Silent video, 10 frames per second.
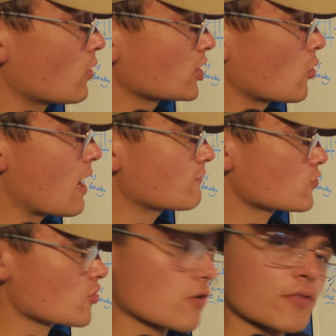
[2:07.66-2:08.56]
want to go
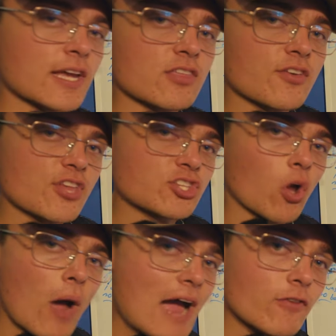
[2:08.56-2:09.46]
after certain things is because they
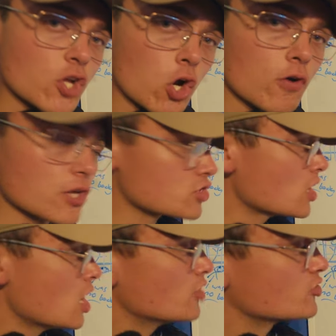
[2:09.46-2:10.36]
don't have a
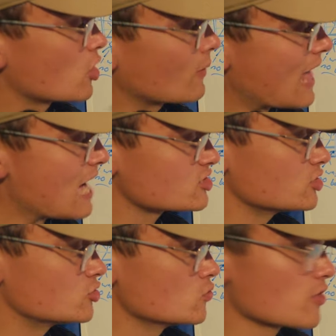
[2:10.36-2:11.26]
courage to go and
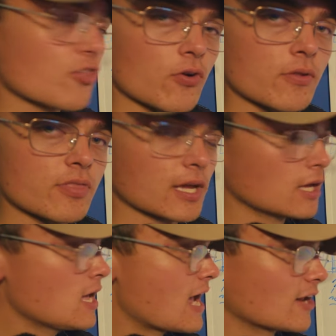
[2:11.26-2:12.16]
actually do the certain
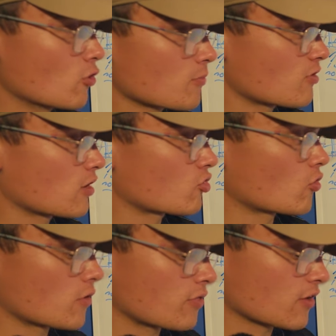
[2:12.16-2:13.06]
thing. And I know I'm saying
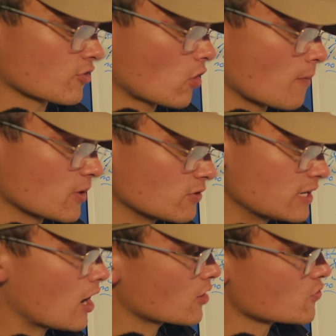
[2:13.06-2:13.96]
certain things a lot, but you
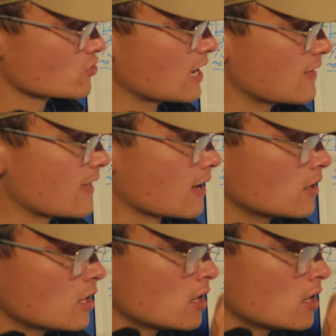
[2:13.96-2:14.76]
need to understand that